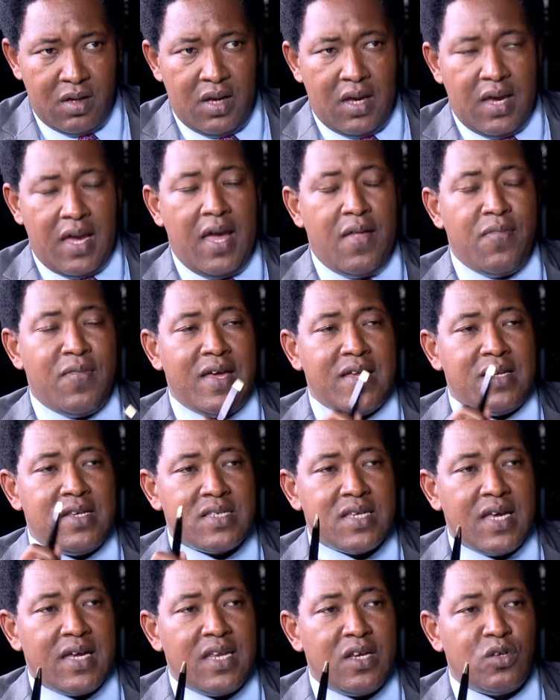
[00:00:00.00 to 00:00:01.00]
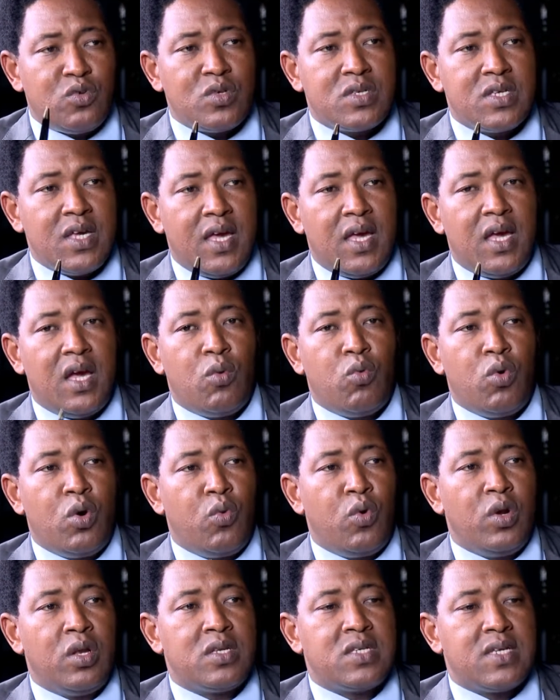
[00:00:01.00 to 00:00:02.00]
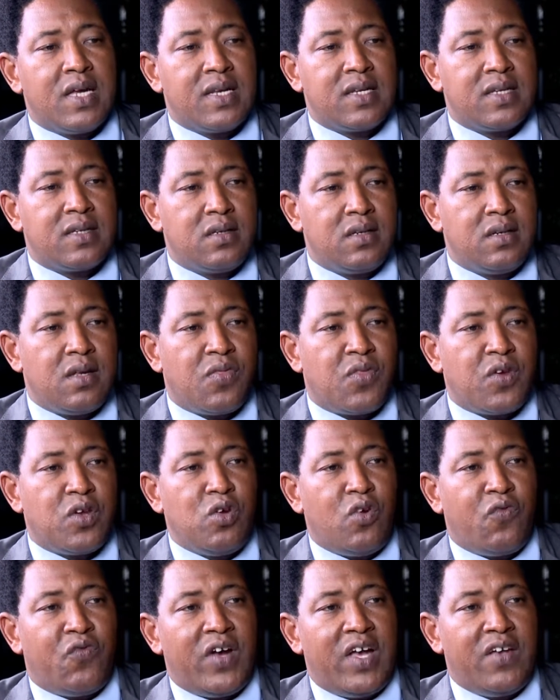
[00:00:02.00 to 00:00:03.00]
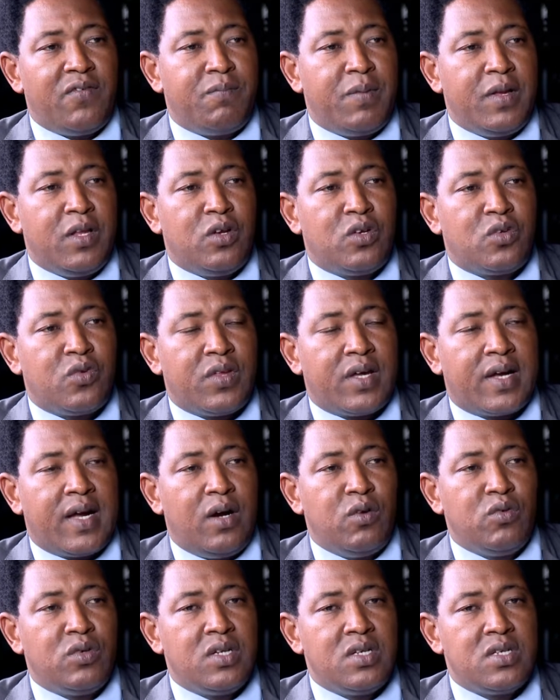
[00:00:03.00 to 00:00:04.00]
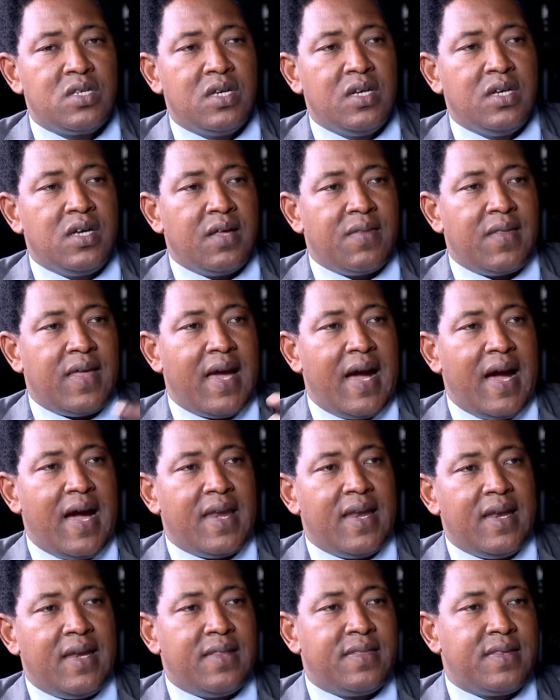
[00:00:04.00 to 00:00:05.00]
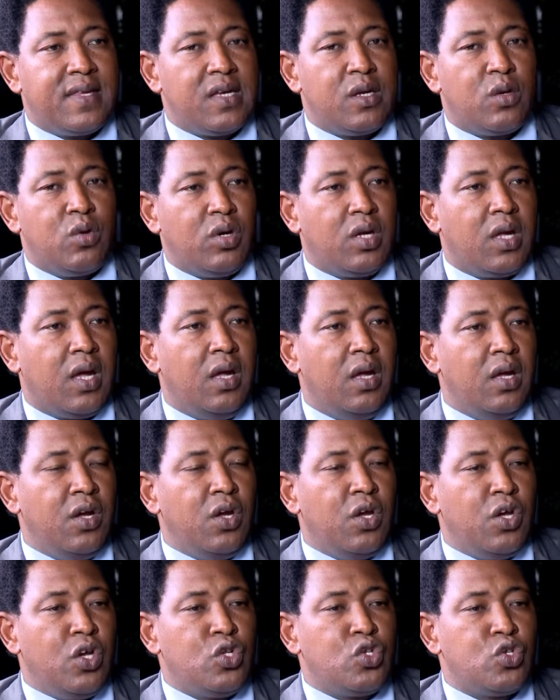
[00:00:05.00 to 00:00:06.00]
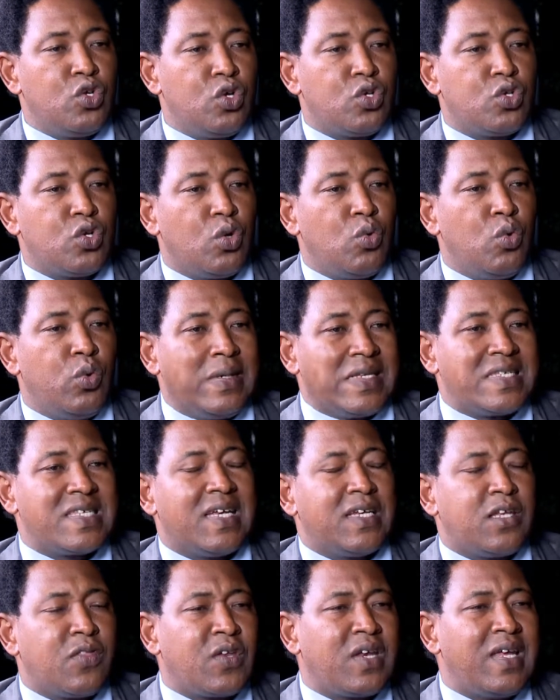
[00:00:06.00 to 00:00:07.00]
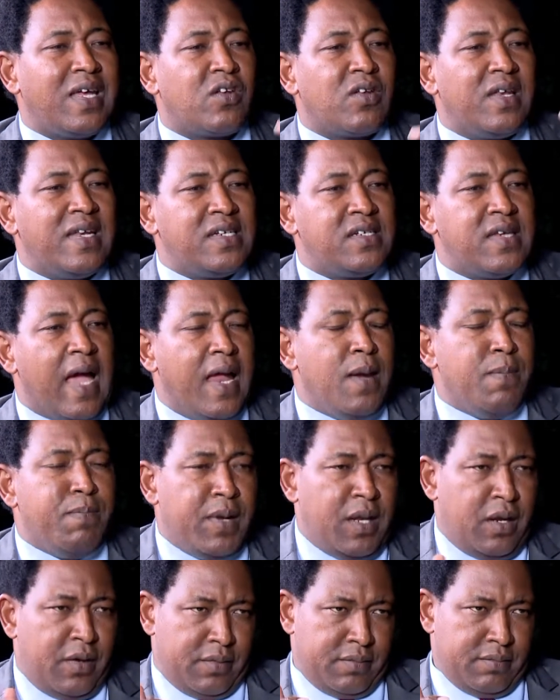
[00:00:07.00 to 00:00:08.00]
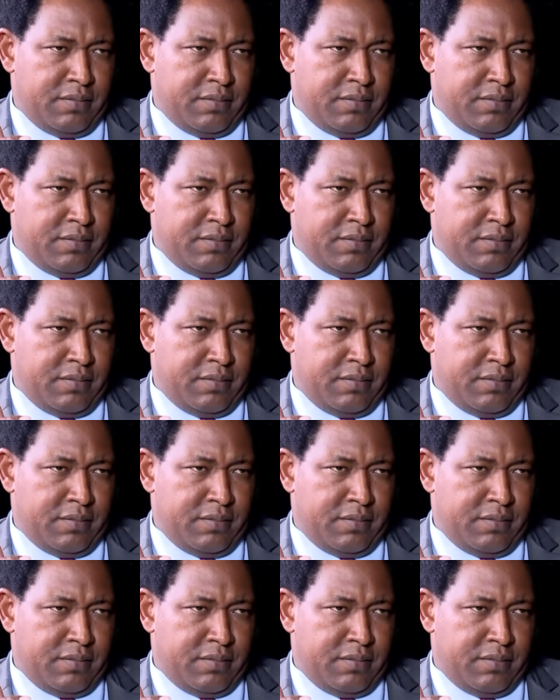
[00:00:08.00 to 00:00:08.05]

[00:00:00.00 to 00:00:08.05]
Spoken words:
And they decided to say, we will send 3 or 5 billion to the counties. They added and said, okay, in total we will send 310 billion,